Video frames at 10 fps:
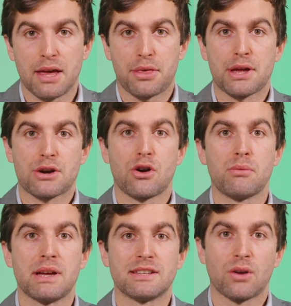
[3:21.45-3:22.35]

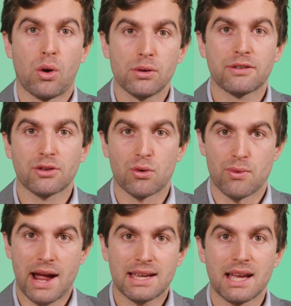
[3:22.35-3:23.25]
Ethereum is also
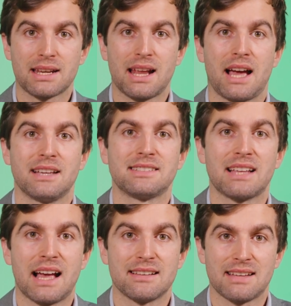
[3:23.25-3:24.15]
recognized
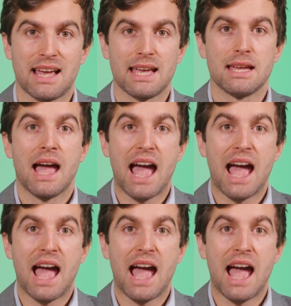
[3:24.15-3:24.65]
as an